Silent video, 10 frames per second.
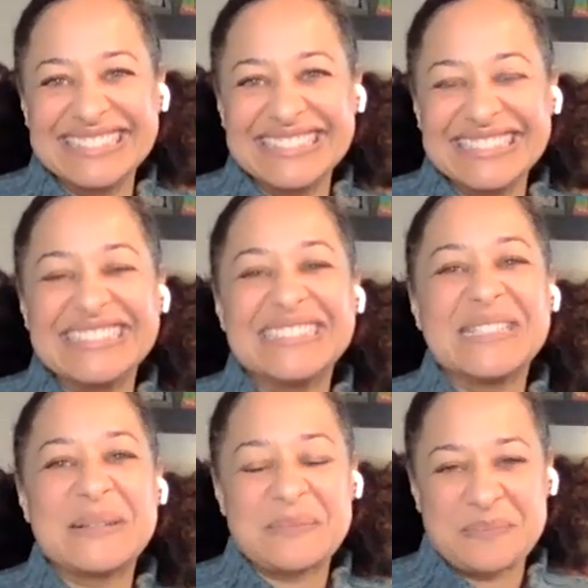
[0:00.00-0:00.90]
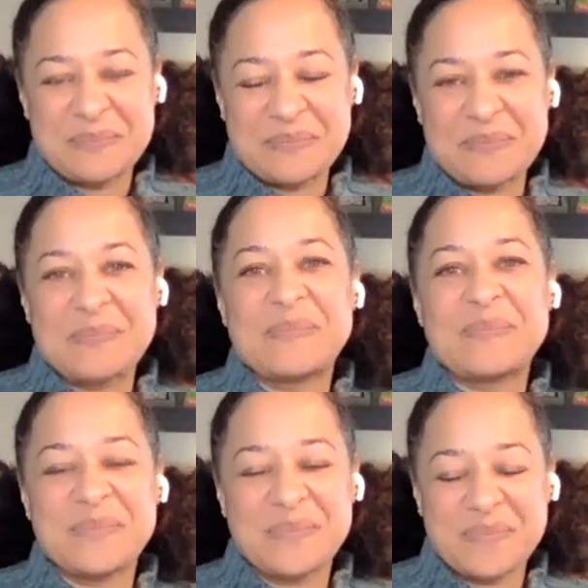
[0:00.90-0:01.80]

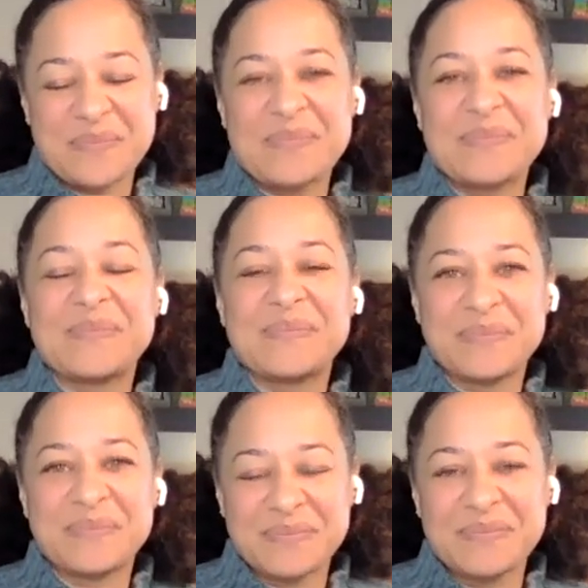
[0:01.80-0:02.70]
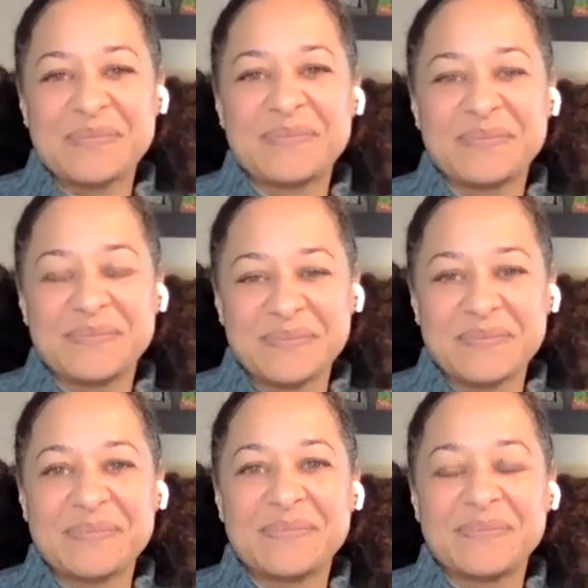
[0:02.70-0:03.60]

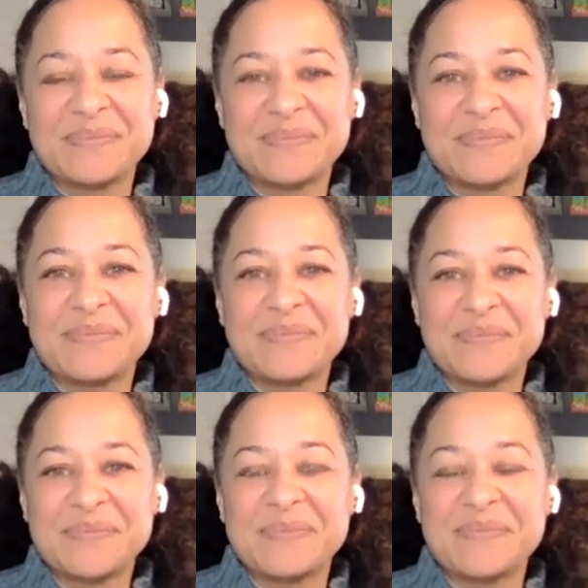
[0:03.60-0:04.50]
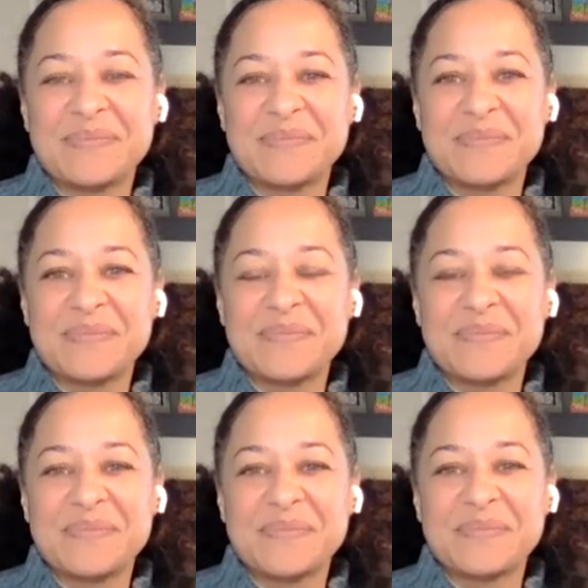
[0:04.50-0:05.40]

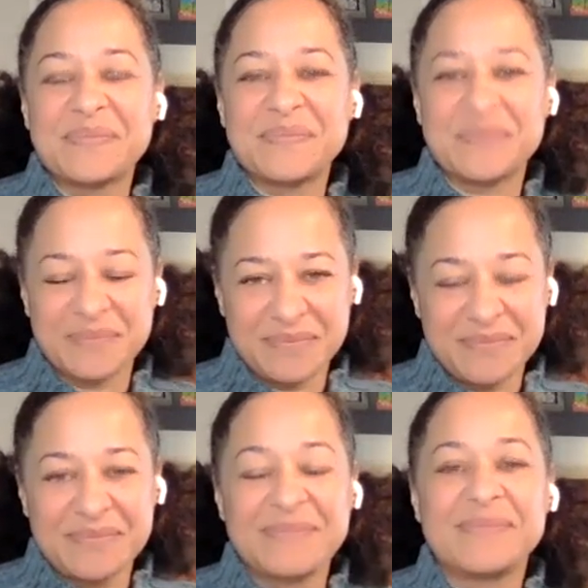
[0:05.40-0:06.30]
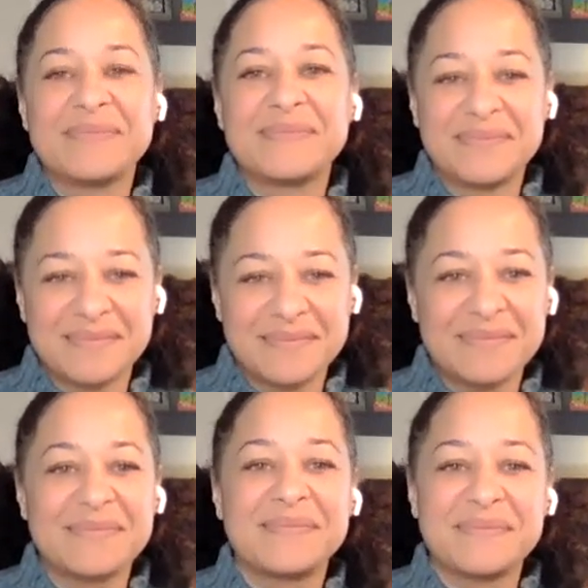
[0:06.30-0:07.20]

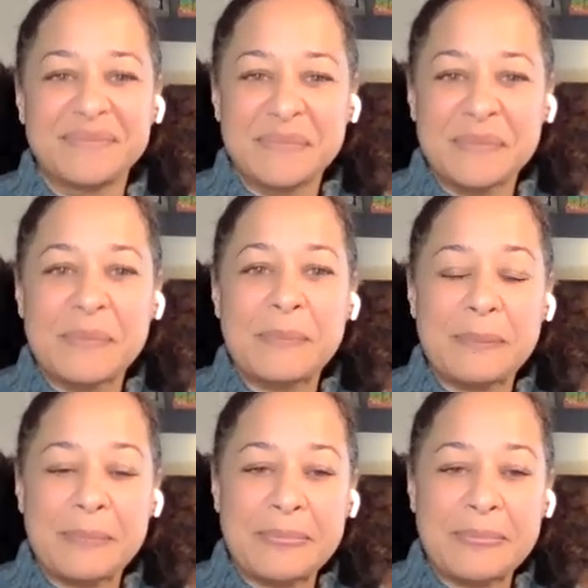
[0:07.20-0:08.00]
(not speaking)